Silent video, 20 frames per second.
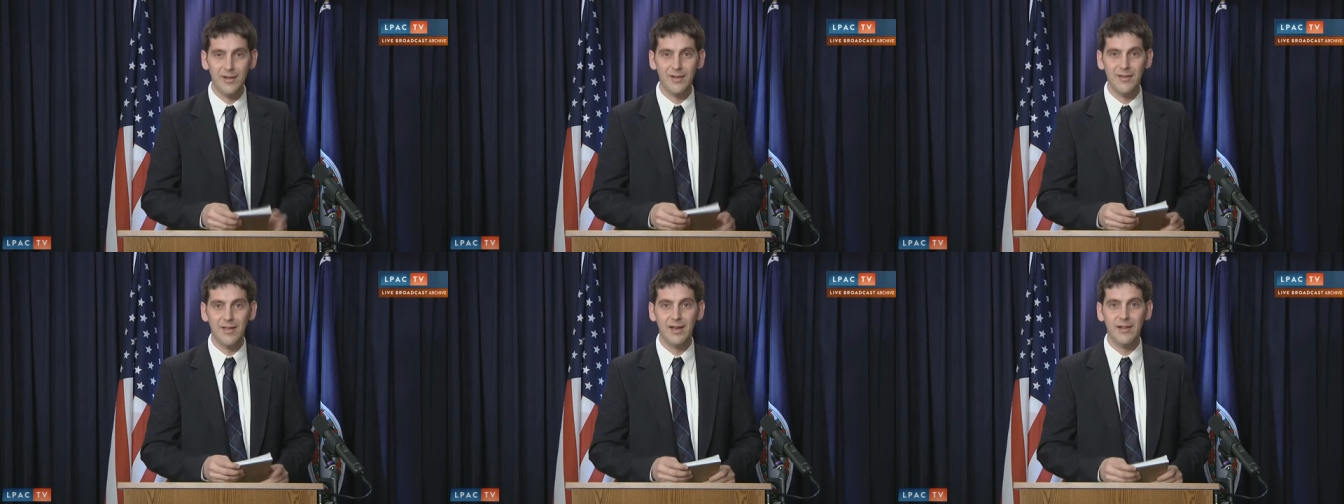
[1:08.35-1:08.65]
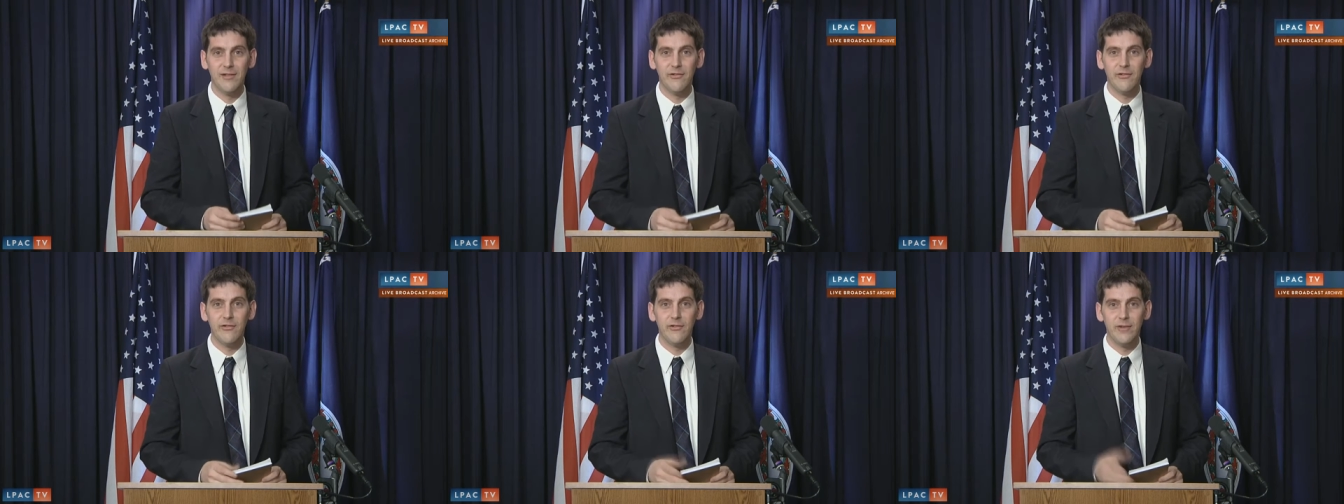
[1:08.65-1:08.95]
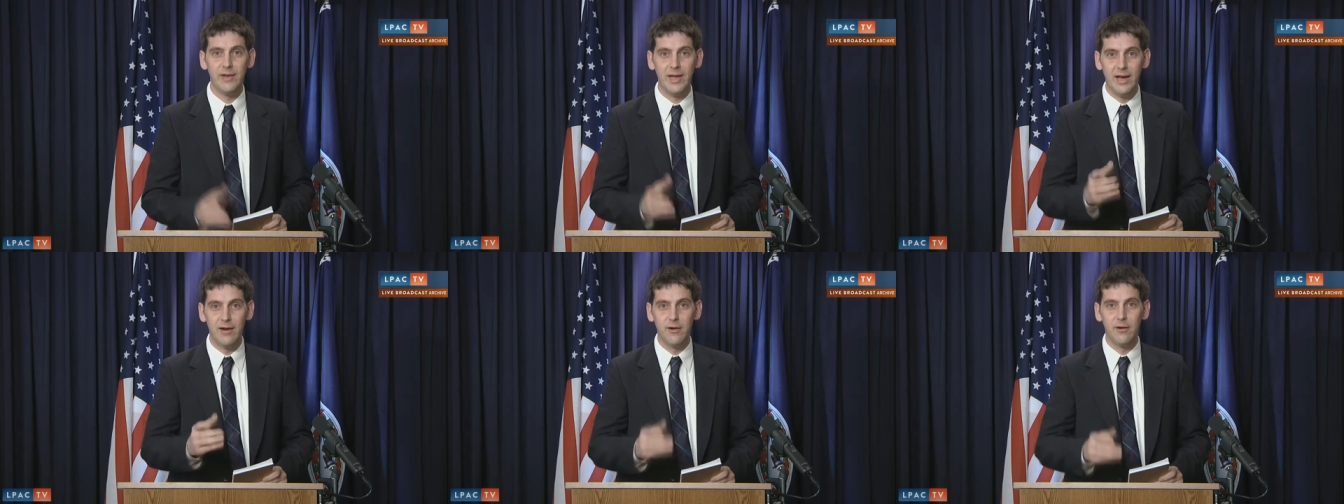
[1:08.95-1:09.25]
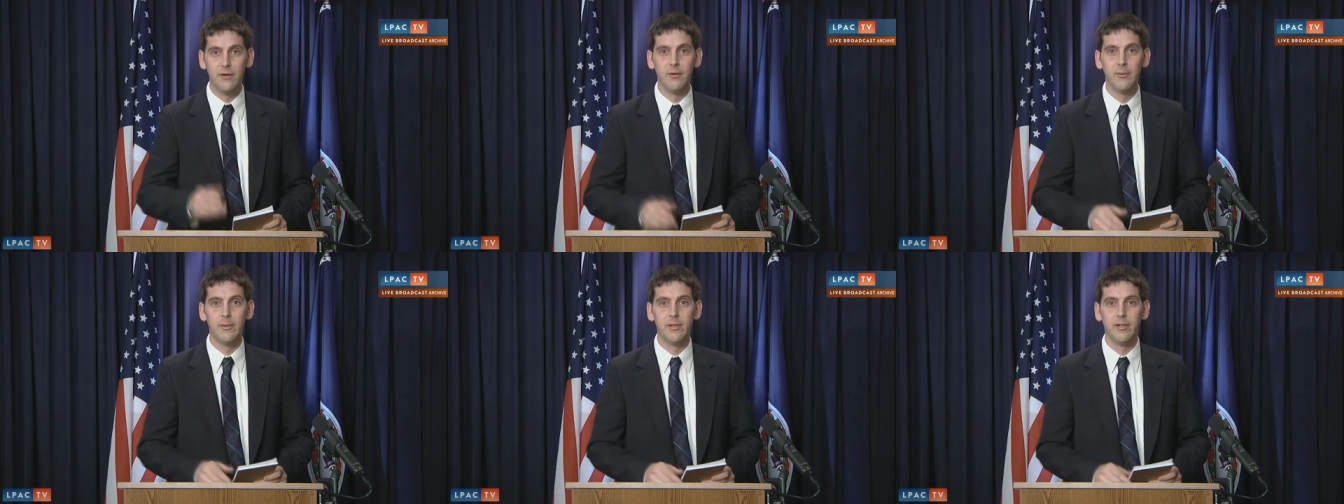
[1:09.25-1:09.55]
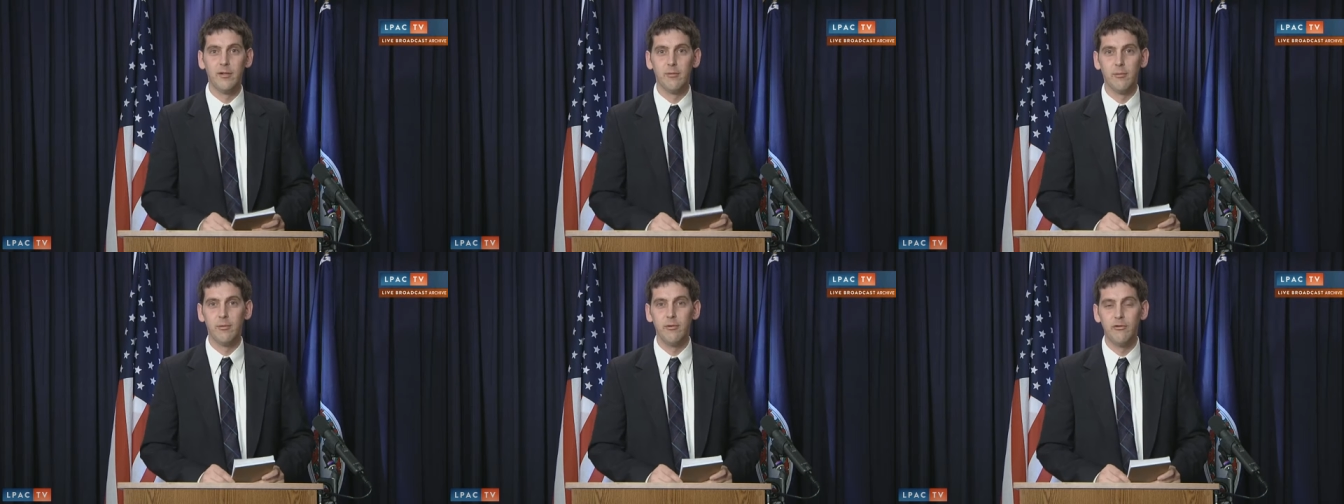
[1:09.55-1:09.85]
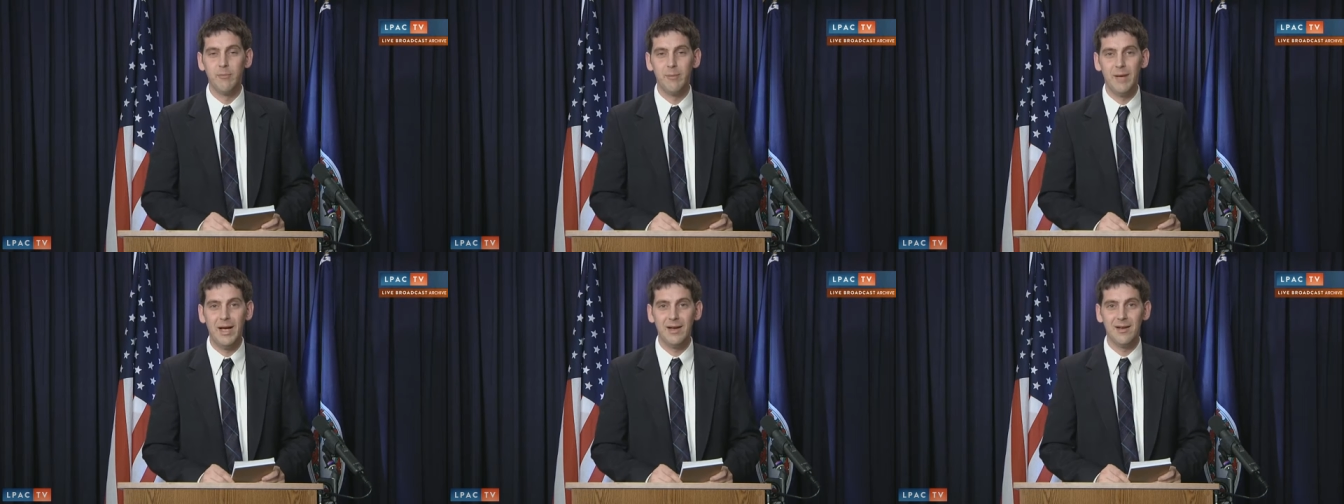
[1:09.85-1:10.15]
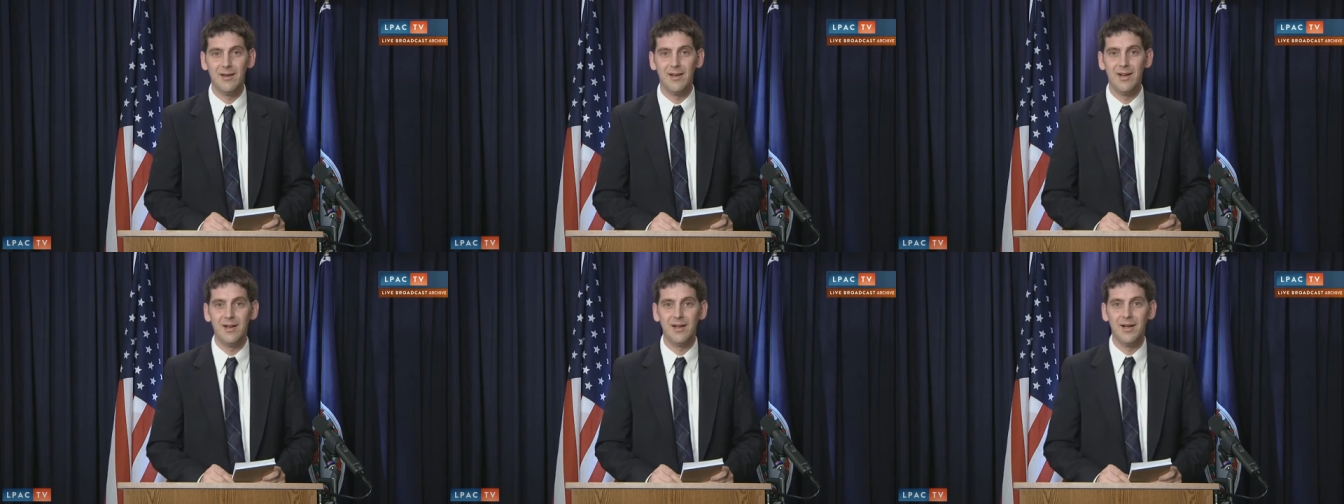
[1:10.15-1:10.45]
Dennis is an editor with
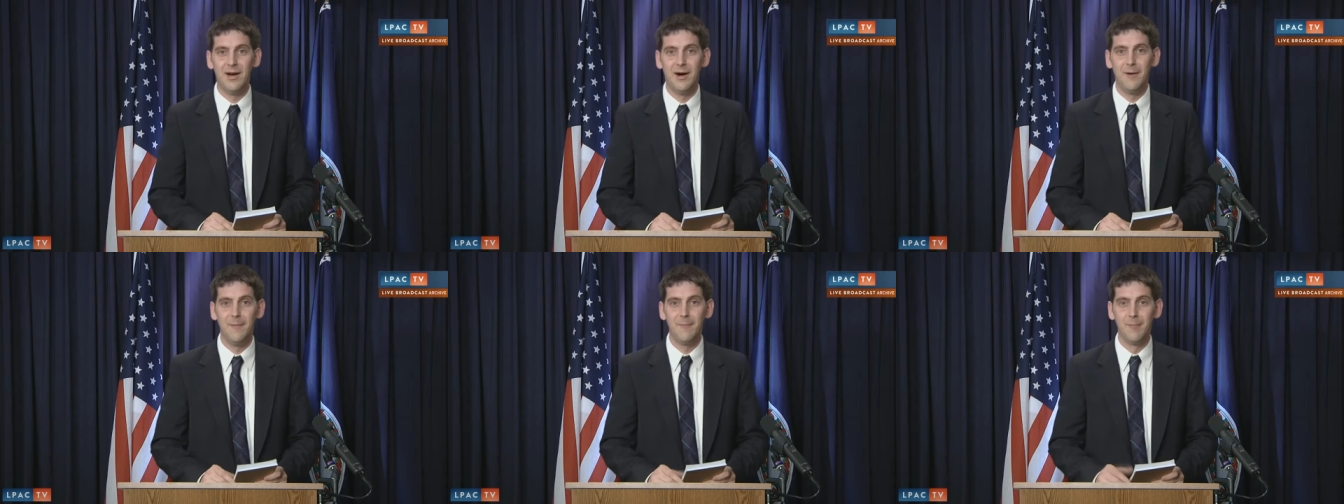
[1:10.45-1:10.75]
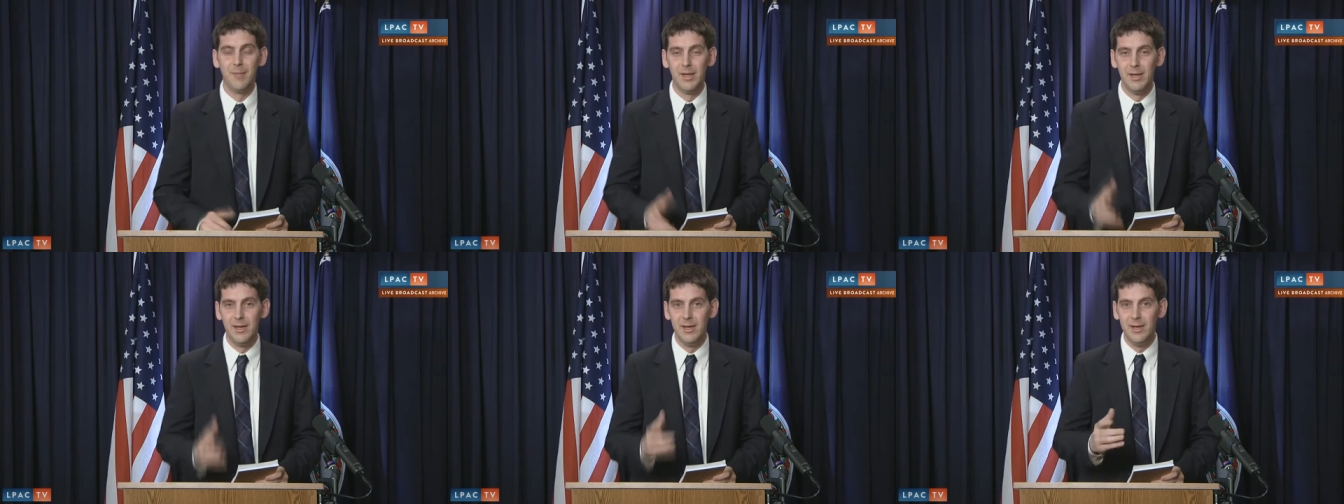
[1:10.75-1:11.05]
LaRouchePAC.com,